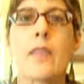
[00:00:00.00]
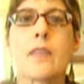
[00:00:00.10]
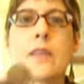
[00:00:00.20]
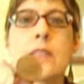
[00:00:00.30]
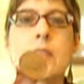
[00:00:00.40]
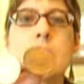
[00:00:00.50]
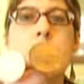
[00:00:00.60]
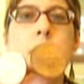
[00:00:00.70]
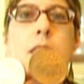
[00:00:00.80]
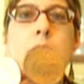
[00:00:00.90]
this
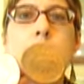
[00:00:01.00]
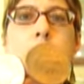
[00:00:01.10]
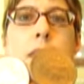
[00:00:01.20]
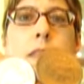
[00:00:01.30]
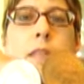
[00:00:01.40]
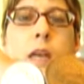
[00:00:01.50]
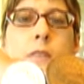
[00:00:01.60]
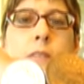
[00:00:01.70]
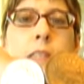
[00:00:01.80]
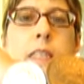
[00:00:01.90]

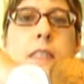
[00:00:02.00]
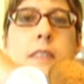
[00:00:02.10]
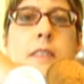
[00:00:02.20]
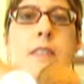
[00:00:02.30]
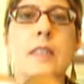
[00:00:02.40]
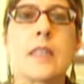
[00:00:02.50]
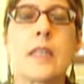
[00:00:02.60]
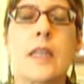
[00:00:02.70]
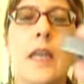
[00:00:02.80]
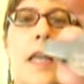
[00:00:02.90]
cufflinks
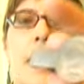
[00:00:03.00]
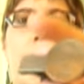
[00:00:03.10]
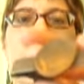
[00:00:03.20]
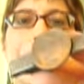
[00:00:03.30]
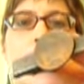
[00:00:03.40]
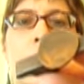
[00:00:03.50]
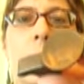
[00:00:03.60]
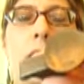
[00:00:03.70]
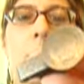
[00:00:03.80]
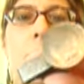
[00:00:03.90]
and
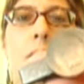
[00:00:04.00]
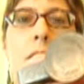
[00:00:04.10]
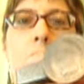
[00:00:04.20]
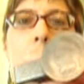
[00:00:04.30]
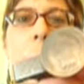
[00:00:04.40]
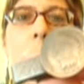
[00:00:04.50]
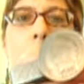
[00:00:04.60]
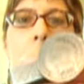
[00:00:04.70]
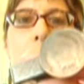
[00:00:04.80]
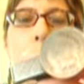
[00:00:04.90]
tie
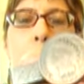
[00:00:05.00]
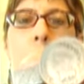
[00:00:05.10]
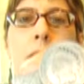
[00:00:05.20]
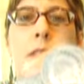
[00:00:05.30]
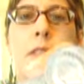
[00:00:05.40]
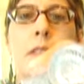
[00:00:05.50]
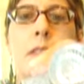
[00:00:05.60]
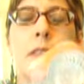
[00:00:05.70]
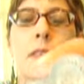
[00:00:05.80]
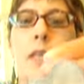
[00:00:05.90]
clip
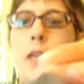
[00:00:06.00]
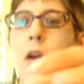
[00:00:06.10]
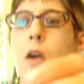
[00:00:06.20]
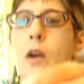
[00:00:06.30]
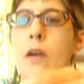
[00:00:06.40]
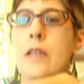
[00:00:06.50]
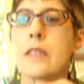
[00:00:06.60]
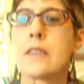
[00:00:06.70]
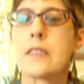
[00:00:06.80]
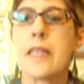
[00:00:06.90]
that are
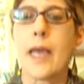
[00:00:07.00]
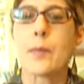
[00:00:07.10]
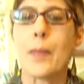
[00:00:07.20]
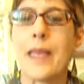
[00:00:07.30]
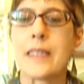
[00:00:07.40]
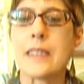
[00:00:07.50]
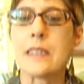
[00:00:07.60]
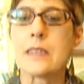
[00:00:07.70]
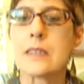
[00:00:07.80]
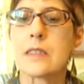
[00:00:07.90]
Indian head pennies